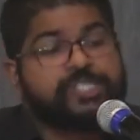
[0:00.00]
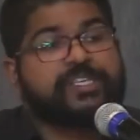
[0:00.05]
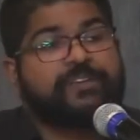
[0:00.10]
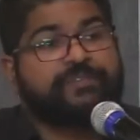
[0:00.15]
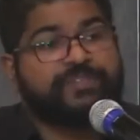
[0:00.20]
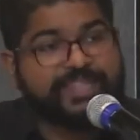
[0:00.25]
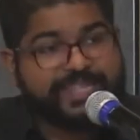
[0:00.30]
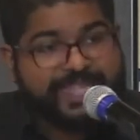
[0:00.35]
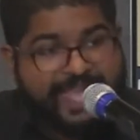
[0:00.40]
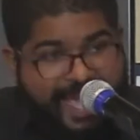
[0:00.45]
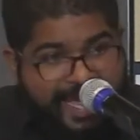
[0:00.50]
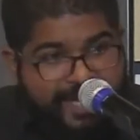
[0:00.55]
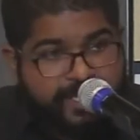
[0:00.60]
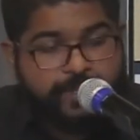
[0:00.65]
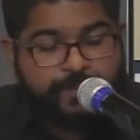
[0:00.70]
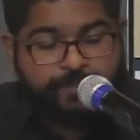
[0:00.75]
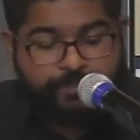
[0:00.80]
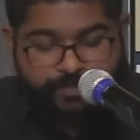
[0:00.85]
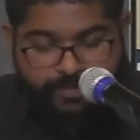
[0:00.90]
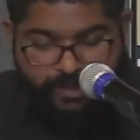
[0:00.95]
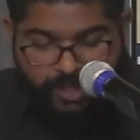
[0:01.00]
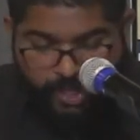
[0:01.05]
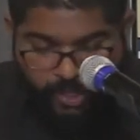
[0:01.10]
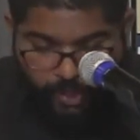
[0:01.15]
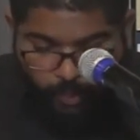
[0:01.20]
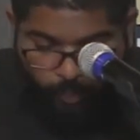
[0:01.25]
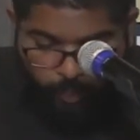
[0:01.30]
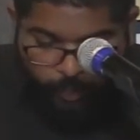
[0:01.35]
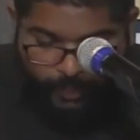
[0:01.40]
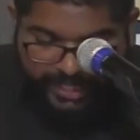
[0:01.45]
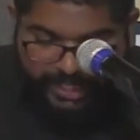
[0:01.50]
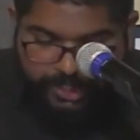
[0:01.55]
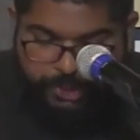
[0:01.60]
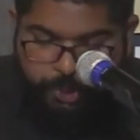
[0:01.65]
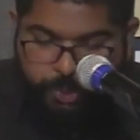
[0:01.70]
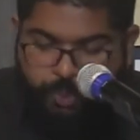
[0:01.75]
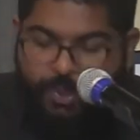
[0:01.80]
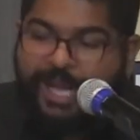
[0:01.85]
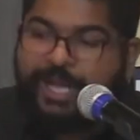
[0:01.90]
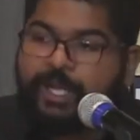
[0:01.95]
of that, we
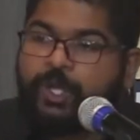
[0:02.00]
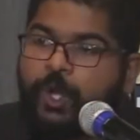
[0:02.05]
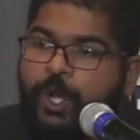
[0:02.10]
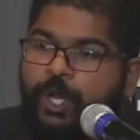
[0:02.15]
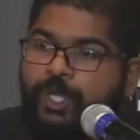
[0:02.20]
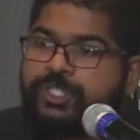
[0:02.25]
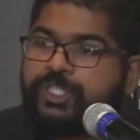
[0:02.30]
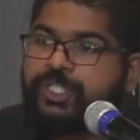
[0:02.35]
too are called to